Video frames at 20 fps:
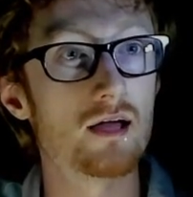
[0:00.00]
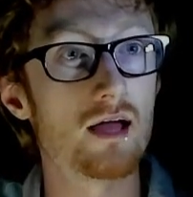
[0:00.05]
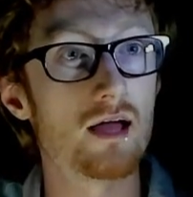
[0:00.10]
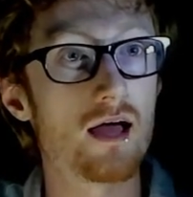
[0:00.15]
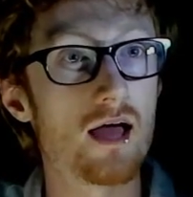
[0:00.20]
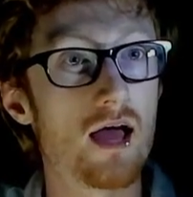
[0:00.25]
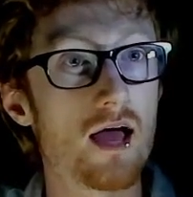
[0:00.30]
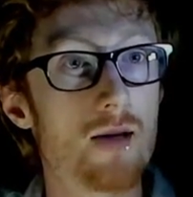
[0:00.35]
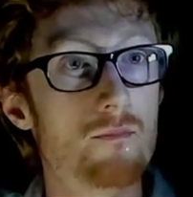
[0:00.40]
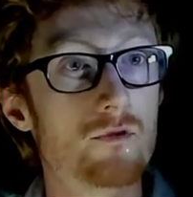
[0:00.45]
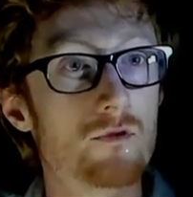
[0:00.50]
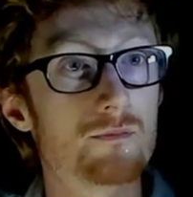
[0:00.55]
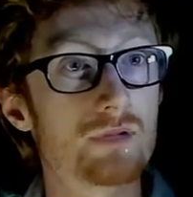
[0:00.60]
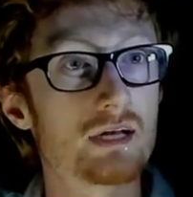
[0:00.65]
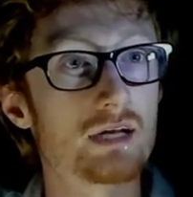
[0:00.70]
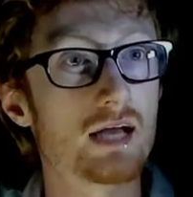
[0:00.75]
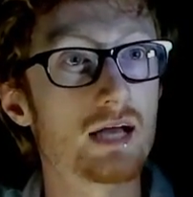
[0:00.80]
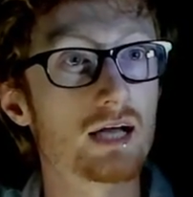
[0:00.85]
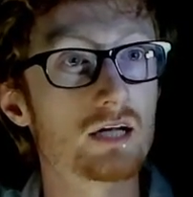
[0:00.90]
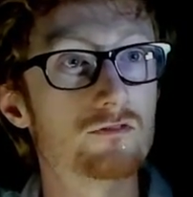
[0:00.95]
m would be
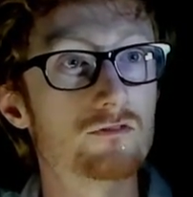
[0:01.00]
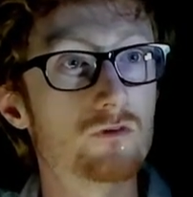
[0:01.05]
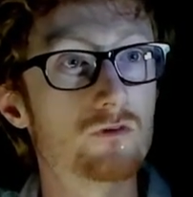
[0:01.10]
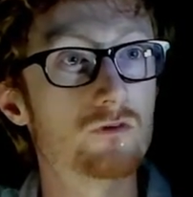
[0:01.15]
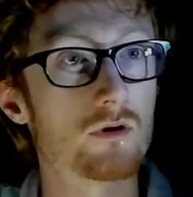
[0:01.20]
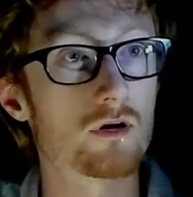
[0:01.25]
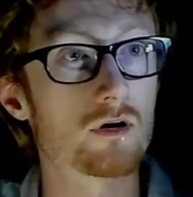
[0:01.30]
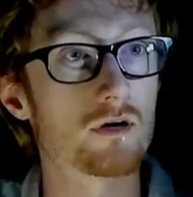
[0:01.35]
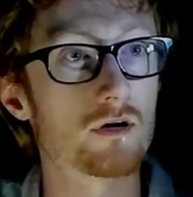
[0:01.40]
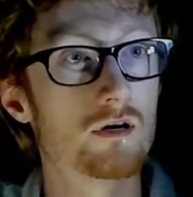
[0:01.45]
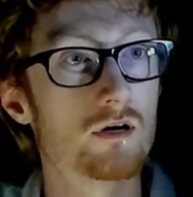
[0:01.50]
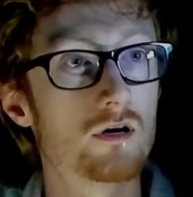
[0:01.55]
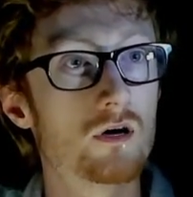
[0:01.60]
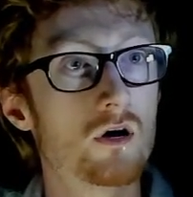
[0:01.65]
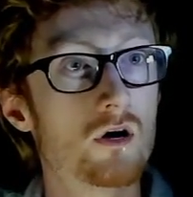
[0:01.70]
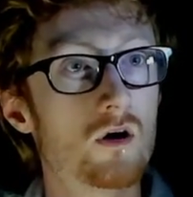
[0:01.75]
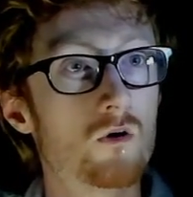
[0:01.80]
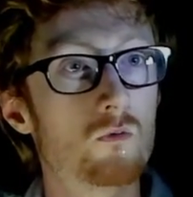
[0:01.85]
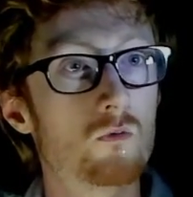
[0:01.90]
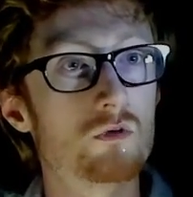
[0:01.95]
negative 4,
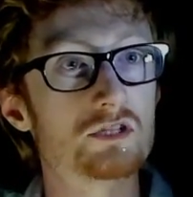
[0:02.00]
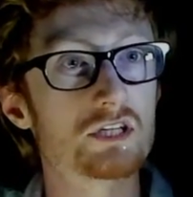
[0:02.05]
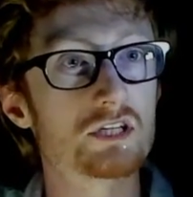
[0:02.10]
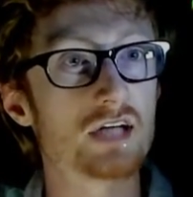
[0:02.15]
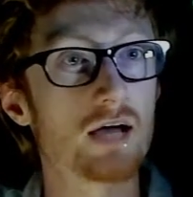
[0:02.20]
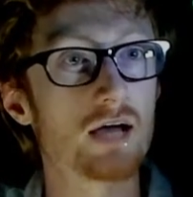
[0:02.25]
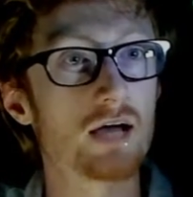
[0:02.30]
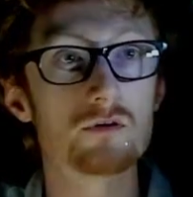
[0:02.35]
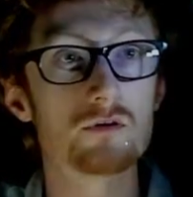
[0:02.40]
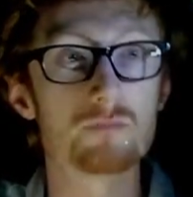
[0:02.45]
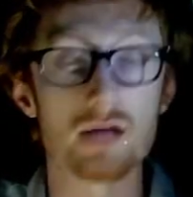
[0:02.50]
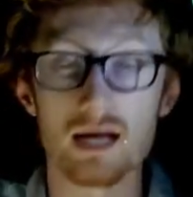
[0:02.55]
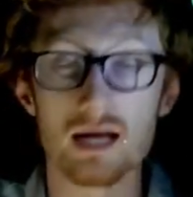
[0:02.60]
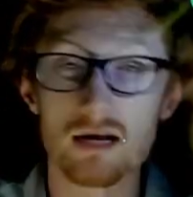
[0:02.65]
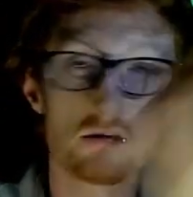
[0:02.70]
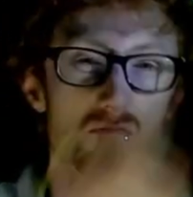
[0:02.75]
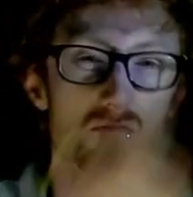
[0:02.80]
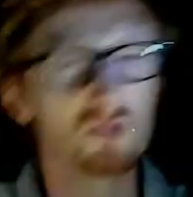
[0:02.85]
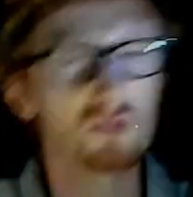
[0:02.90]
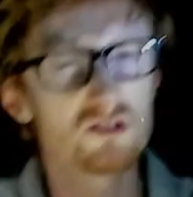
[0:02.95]
which again would mean,
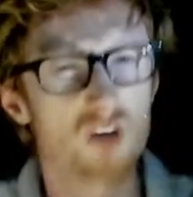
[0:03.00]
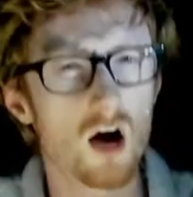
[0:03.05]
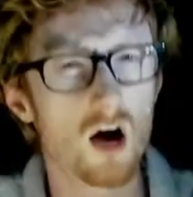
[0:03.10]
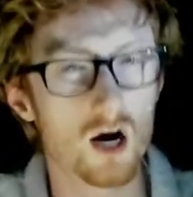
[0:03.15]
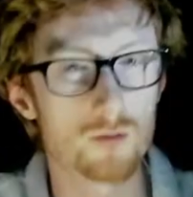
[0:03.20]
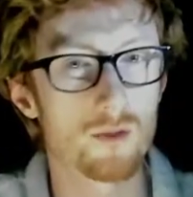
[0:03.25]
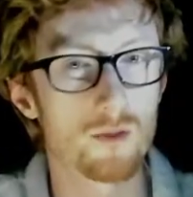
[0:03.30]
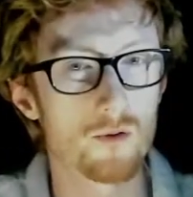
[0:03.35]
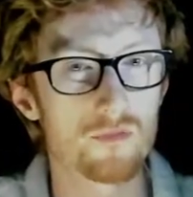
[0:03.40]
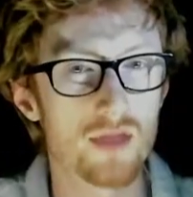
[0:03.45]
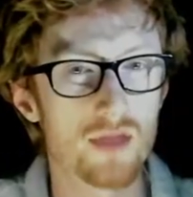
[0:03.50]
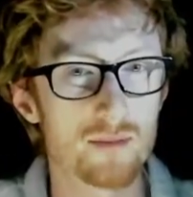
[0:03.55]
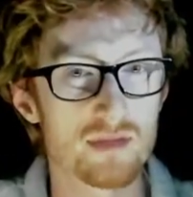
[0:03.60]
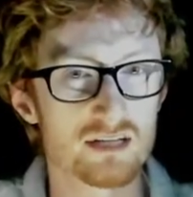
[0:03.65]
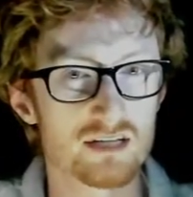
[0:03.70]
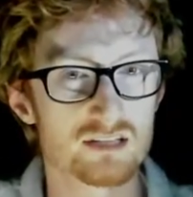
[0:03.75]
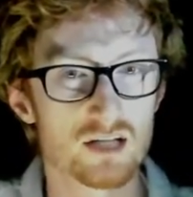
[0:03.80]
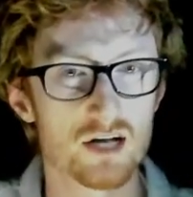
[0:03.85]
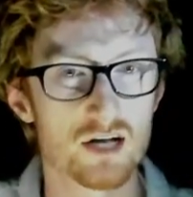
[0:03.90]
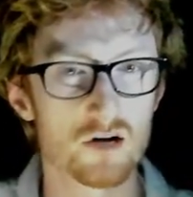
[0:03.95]
we'll talk about what that means
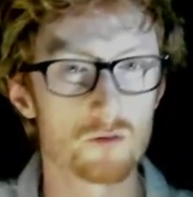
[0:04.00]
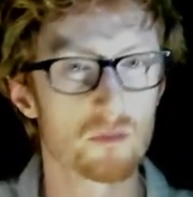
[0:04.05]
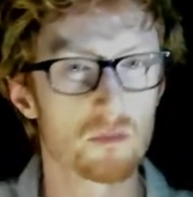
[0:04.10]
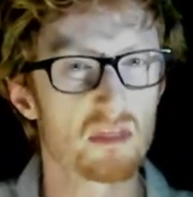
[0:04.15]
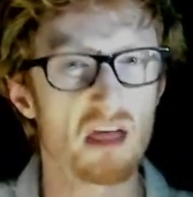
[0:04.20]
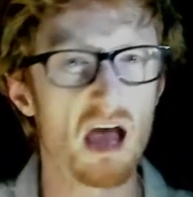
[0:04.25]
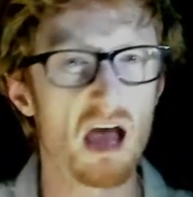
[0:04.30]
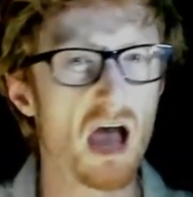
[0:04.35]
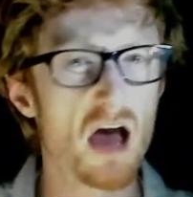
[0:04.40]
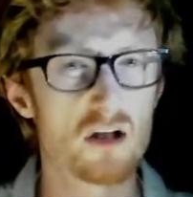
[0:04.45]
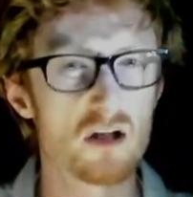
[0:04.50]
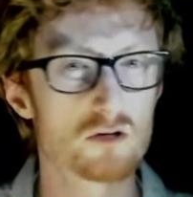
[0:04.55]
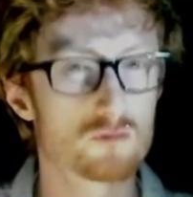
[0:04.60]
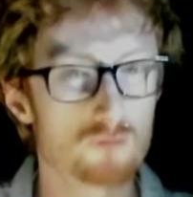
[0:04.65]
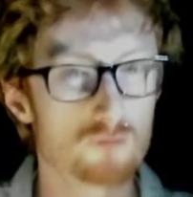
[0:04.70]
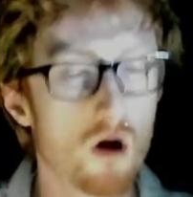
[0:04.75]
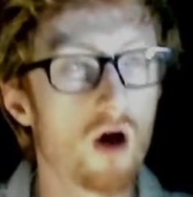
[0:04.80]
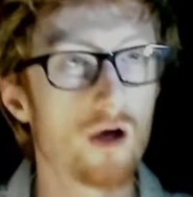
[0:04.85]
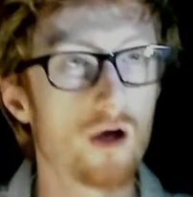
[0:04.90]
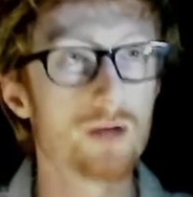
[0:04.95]
later, but how to
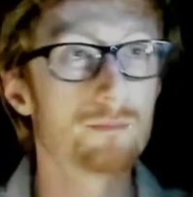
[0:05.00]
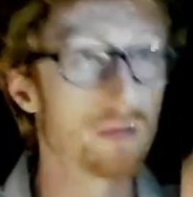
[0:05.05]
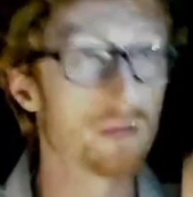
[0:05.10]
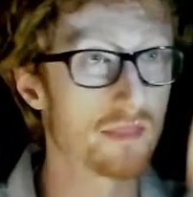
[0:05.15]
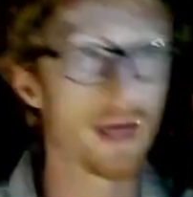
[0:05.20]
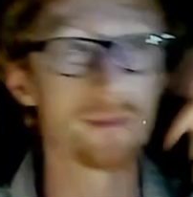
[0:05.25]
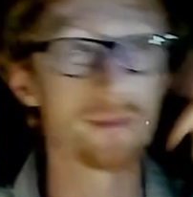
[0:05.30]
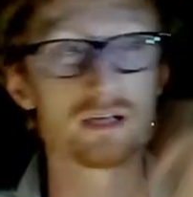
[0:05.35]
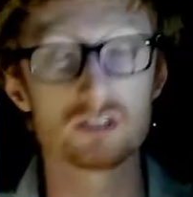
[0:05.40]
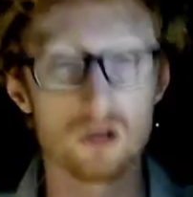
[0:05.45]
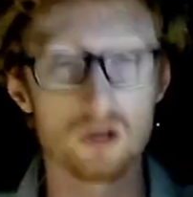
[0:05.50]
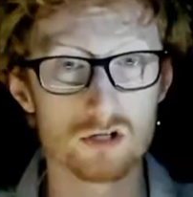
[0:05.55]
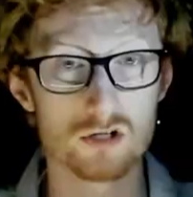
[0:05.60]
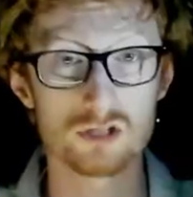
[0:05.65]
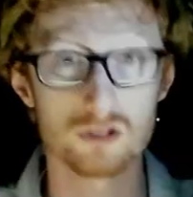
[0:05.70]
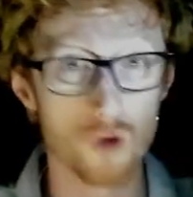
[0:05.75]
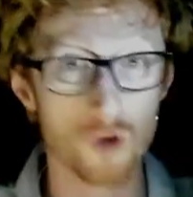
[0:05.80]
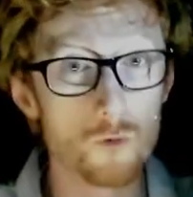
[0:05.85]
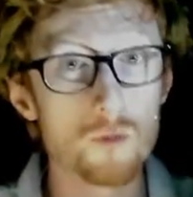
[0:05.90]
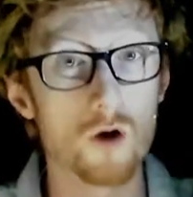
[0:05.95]
draw it. But that means our
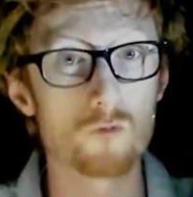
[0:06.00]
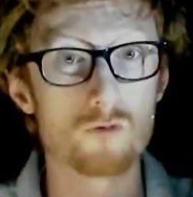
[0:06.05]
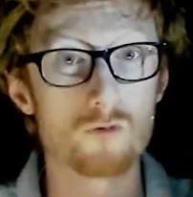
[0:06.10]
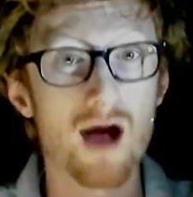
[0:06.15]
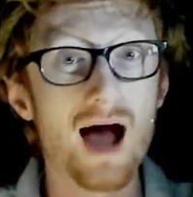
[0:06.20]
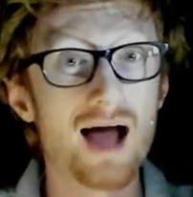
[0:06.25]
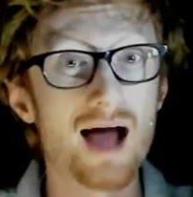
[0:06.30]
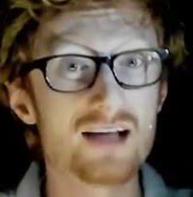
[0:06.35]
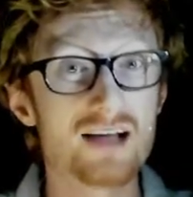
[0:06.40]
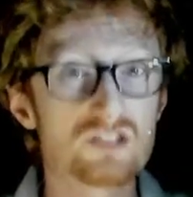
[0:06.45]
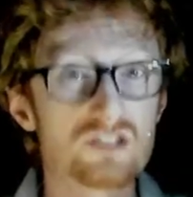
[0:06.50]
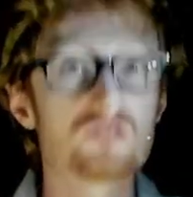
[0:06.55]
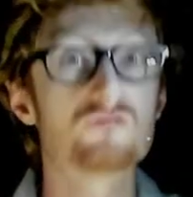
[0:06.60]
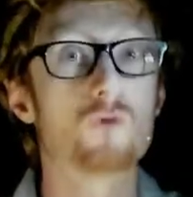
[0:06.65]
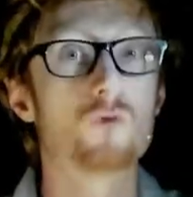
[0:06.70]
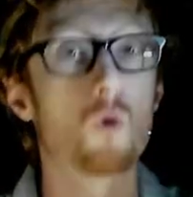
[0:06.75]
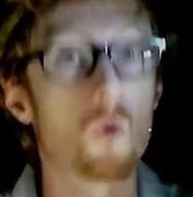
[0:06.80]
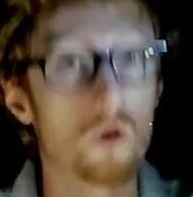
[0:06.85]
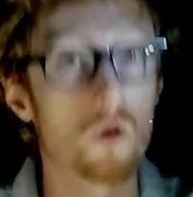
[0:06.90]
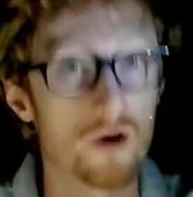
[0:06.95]
slope, our rise is
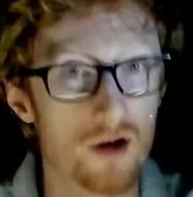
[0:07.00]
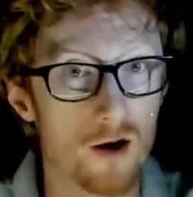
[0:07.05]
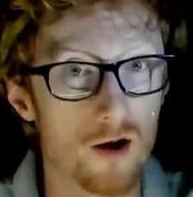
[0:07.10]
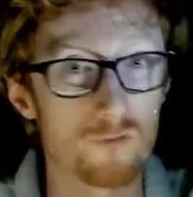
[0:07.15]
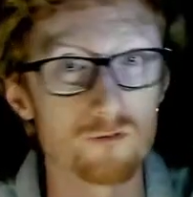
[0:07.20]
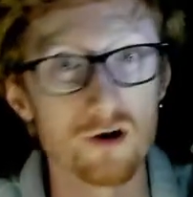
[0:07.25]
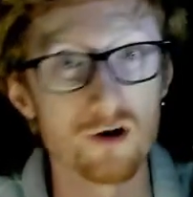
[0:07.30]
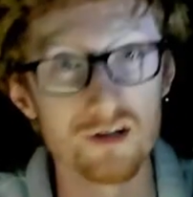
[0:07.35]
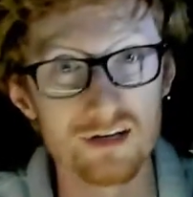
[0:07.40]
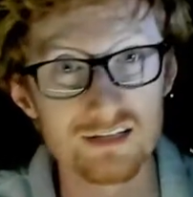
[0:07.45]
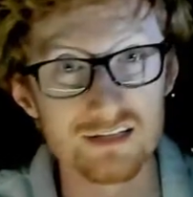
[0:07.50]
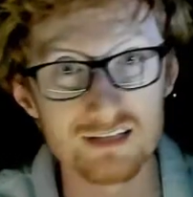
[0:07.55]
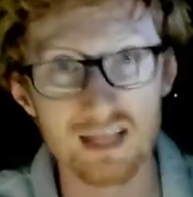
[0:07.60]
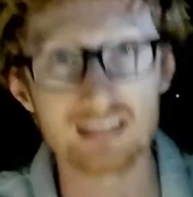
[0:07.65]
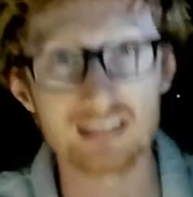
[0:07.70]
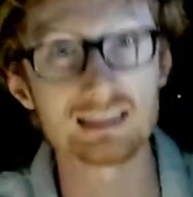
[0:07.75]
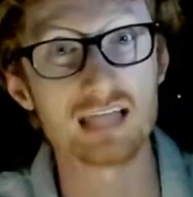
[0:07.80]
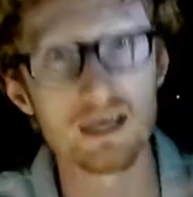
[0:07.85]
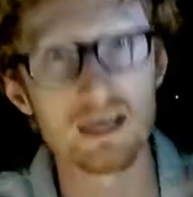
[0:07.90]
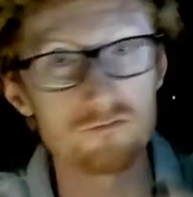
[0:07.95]
4, and our run is like
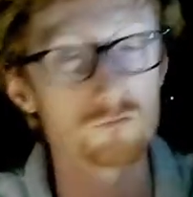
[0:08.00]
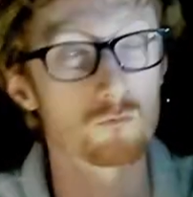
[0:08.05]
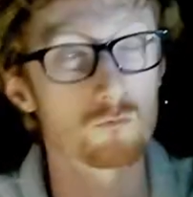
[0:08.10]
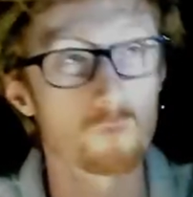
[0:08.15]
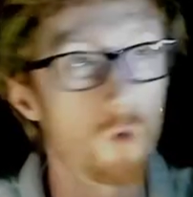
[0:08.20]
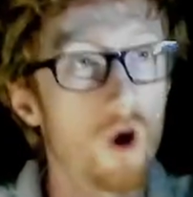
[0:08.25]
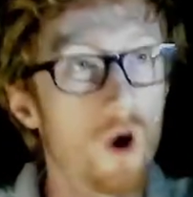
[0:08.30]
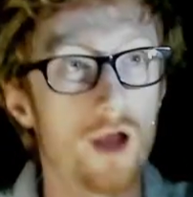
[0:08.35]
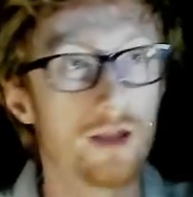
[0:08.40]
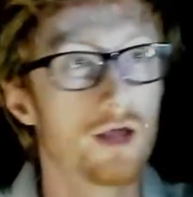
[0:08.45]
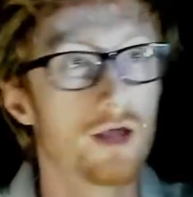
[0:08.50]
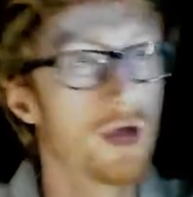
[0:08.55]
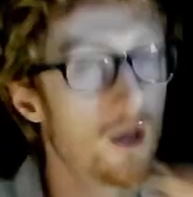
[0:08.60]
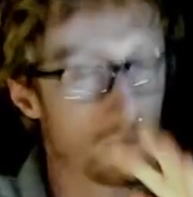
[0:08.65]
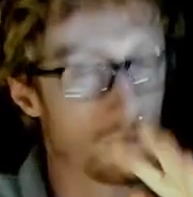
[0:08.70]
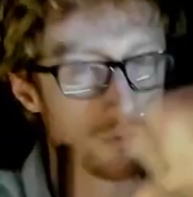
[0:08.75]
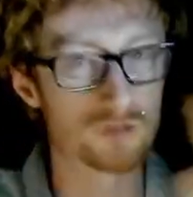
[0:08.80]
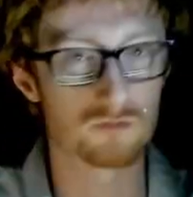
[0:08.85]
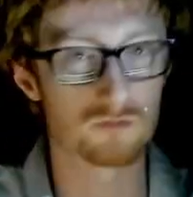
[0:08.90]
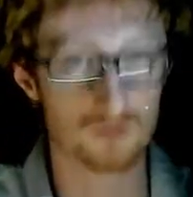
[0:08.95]
left 1,
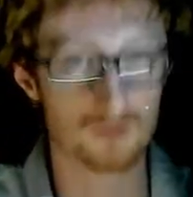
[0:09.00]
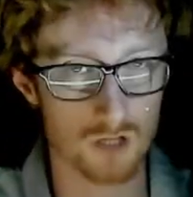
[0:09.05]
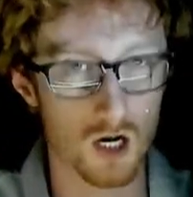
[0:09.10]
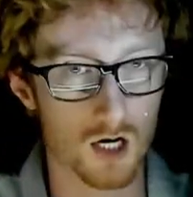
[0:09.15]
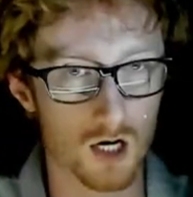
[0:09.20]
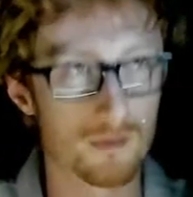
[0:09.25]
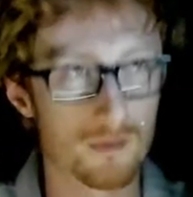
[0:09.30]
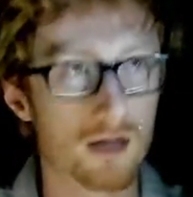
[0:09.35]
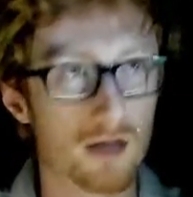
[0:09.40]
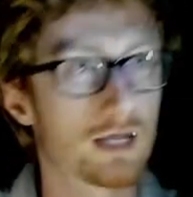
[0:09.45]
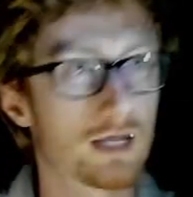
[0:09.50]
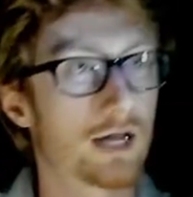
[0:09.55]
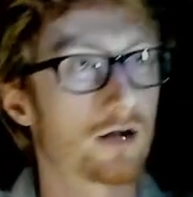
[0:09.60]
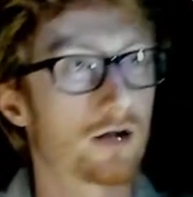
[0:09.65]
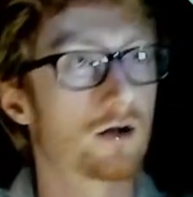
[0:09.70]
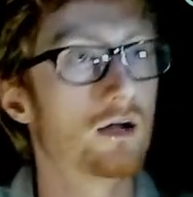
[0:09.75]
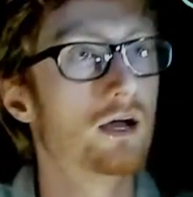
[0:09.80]
which we'll talk about later.